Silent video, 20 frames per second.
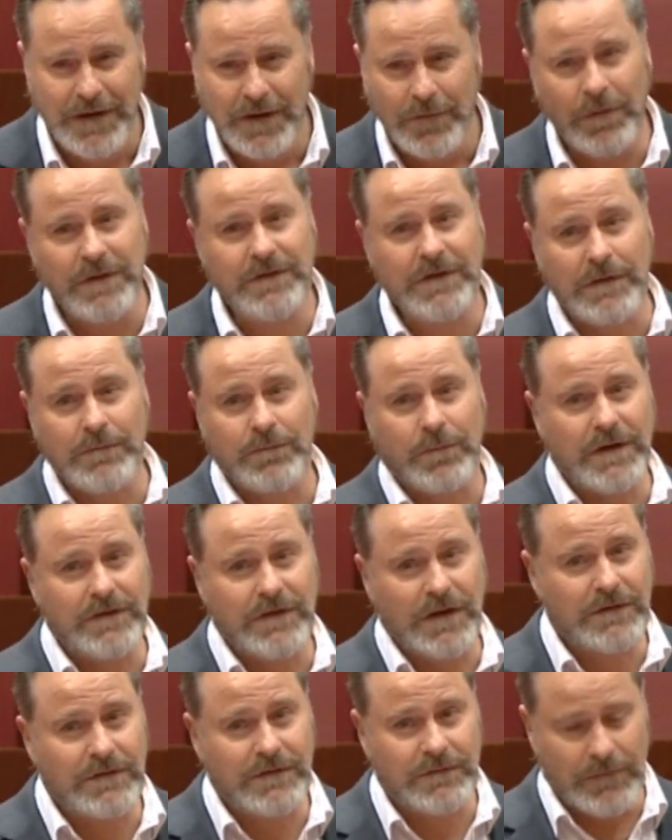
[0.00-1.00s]

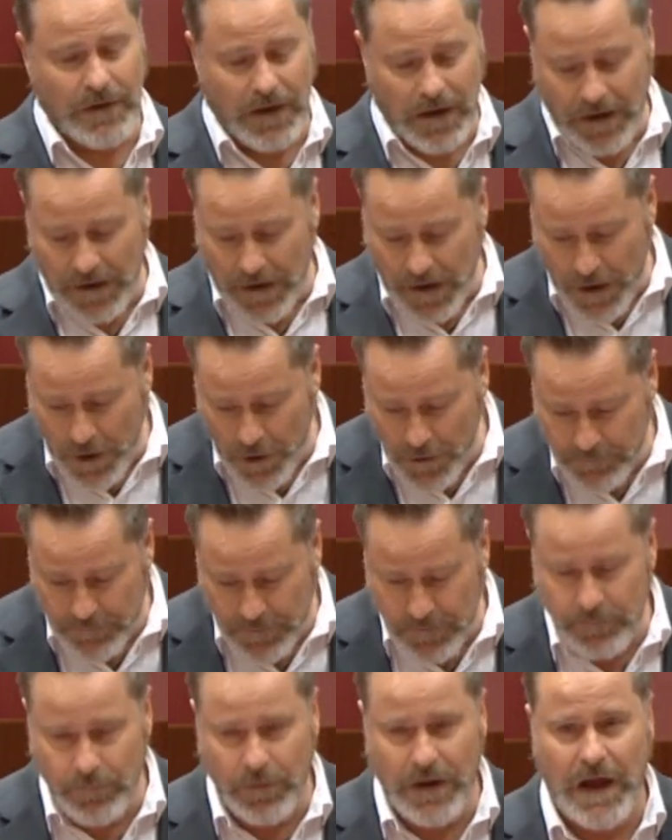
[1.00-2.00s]
I
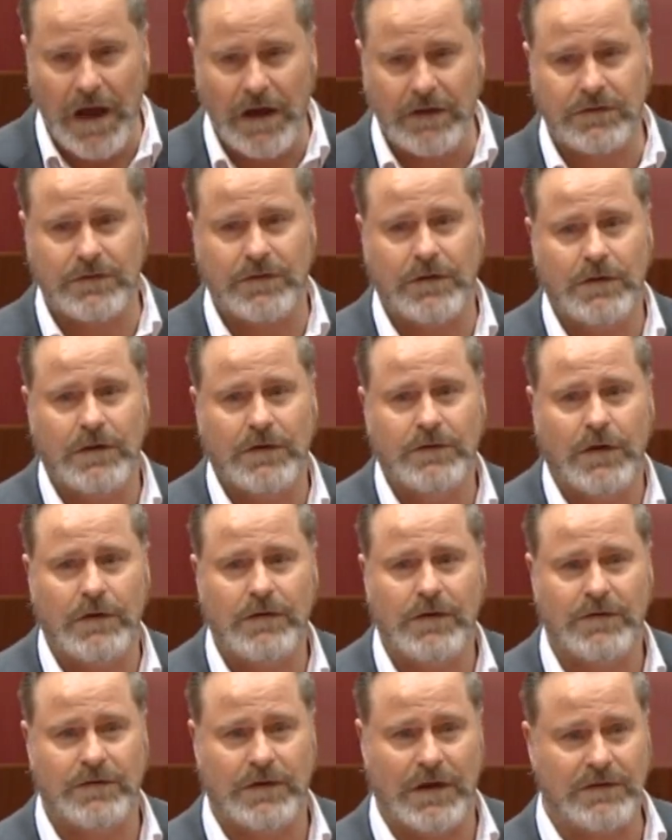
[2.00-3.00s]
hope we asked you to do
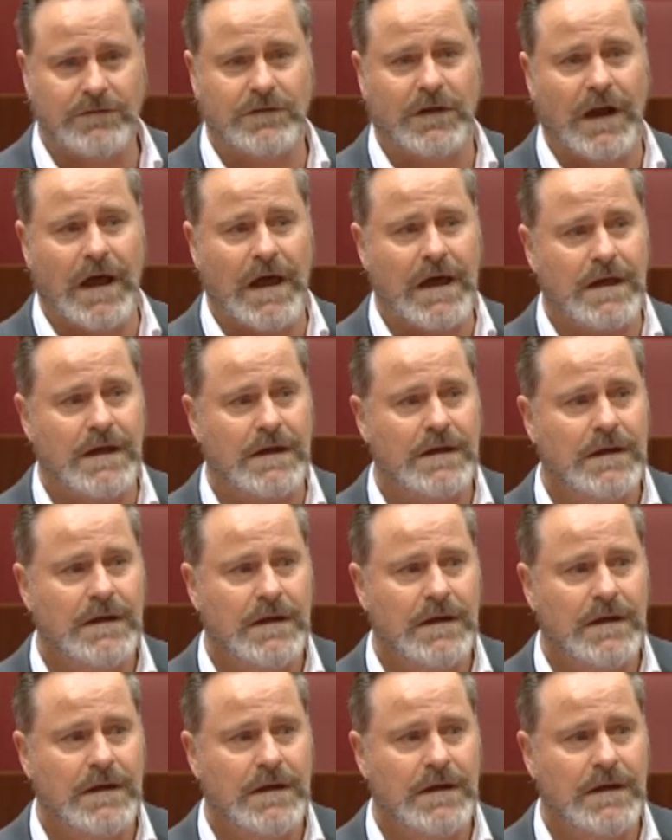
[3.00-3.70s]
this yesterday,